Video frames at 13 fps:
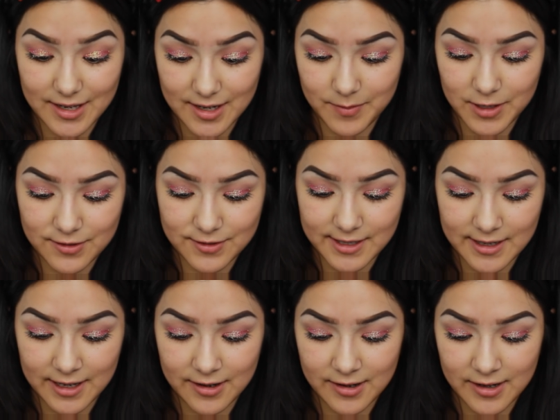gonna be using
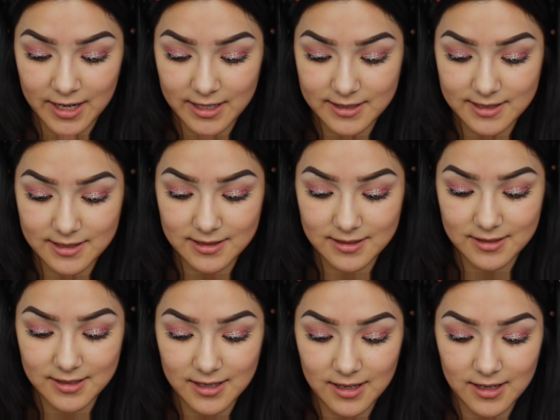Iconics
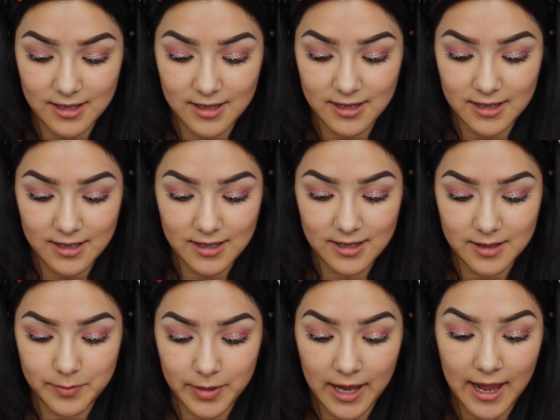
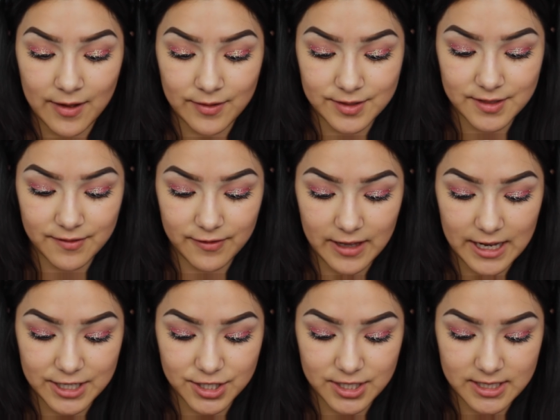by House of
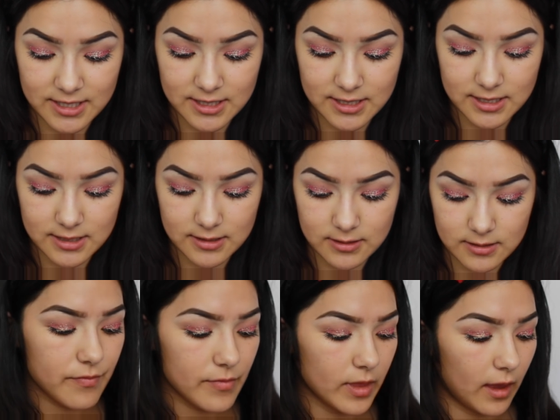Lashes.
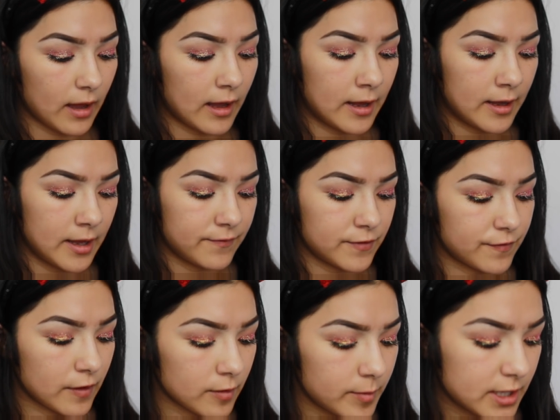If you
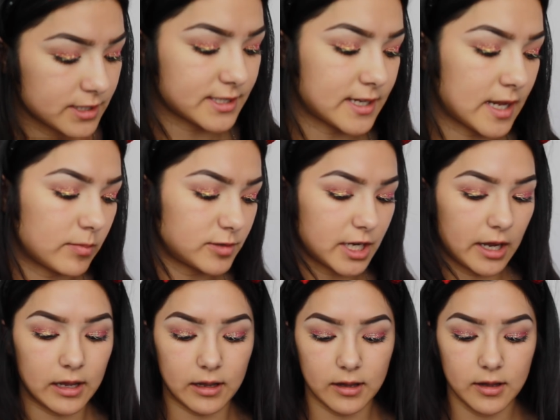follow me on
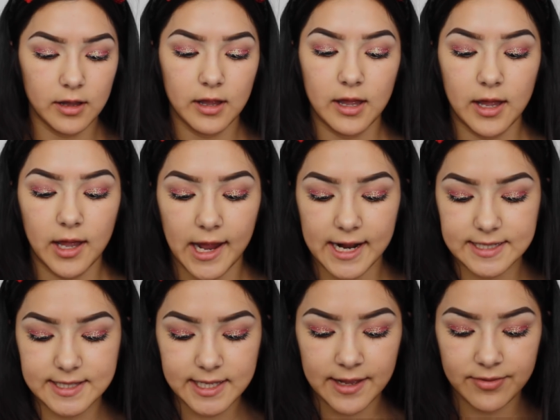Snapchat, I
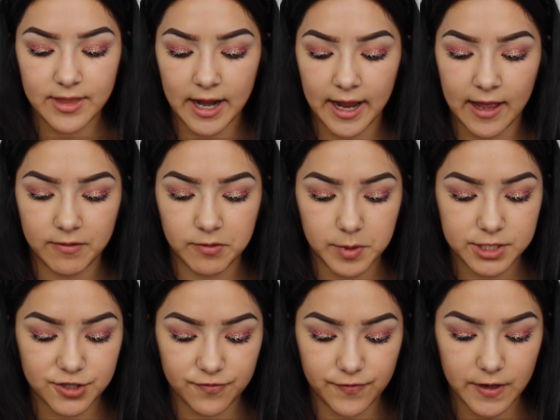said that I have a
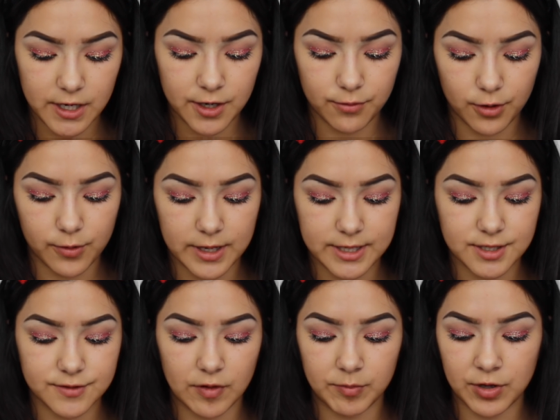bunch of video
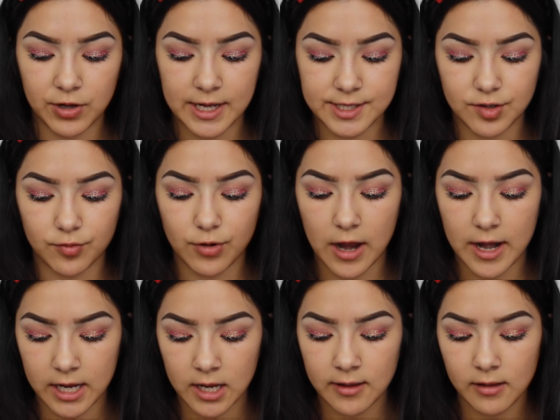requests from you guys
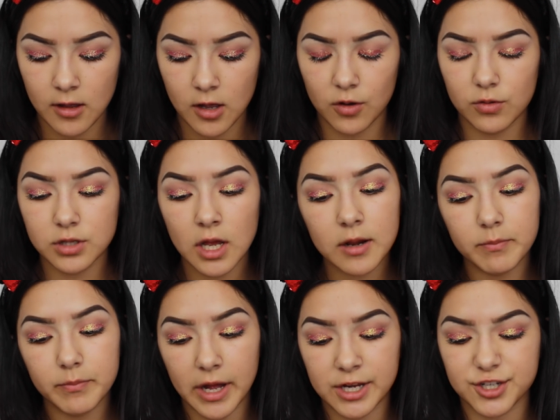already. Well, not
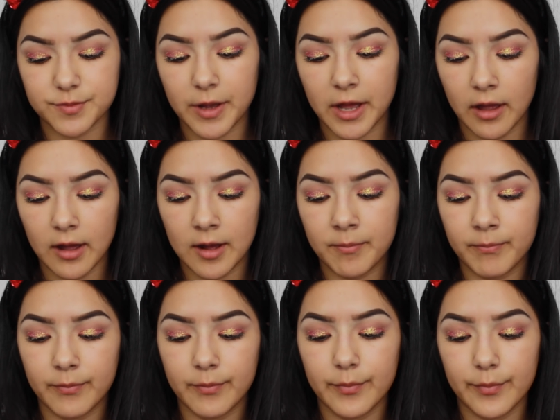a bunch, but
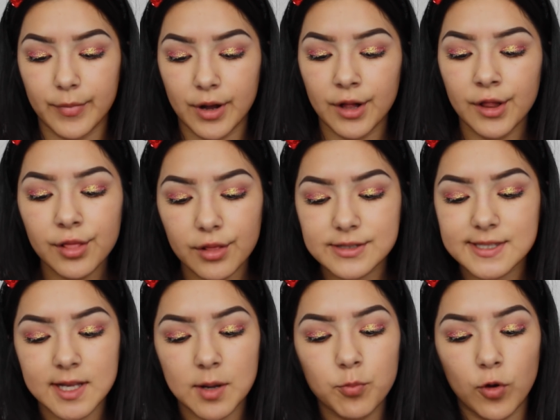a
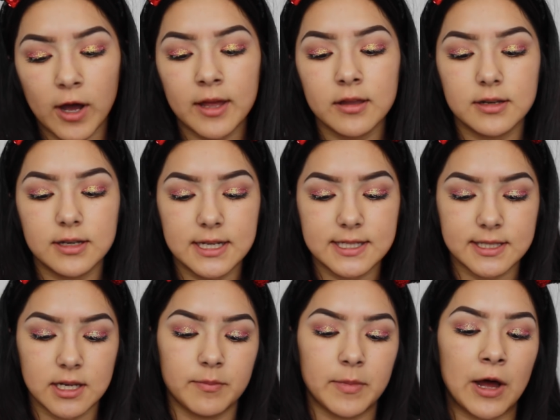somewhat
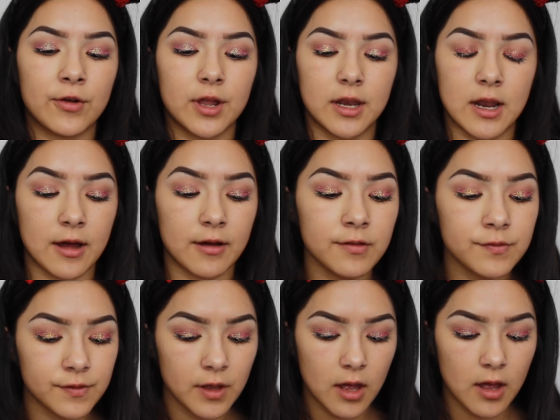decent amount
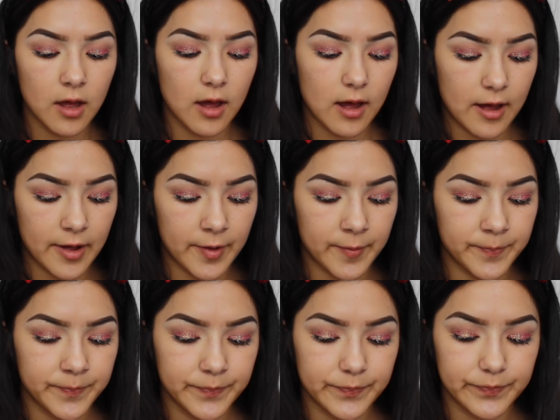enough.
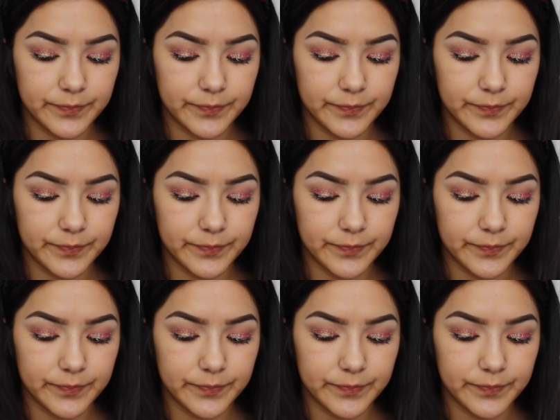I'm